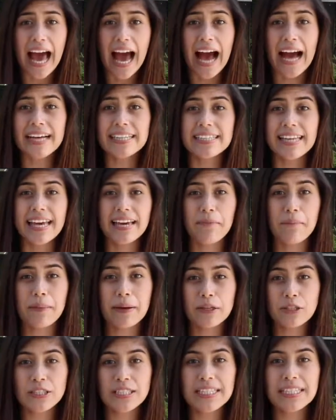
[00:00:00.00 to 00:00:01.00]
has a
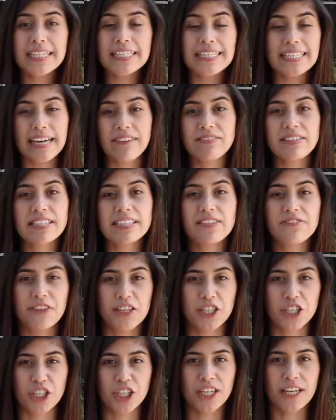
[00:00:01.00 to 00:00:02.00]
building and safety
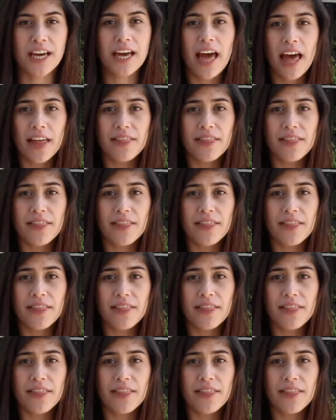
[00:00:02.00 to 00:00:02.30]
division